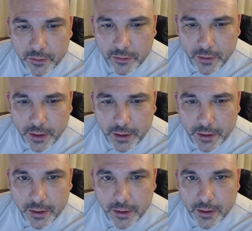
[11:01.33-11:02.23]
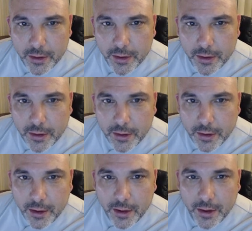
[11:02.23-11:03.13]
try and
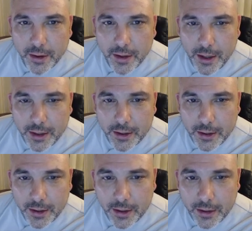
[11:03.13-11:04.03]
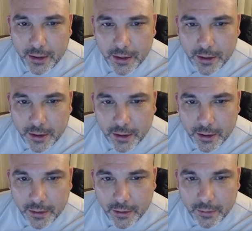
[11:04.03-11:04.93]
add it again.
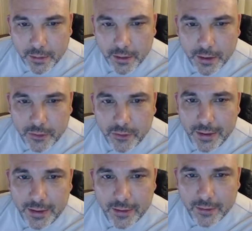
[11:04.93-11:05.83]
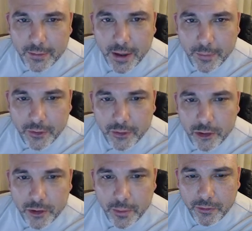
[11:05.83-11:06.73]
And see, this is what happens. It
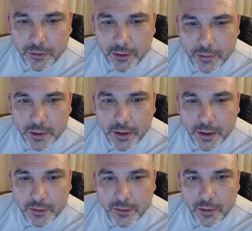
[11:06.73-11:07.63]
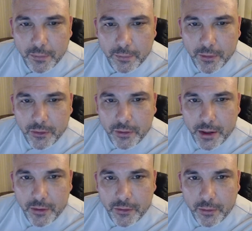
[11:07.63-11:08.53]
screws up your videos when you start messing
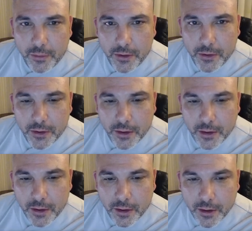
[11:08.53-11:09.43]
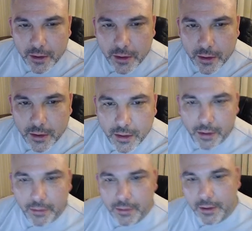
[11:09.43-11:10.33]
around too much.
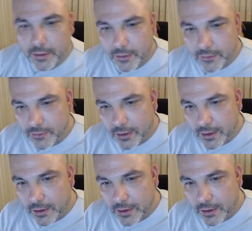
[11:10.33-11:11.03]
All right, let's see.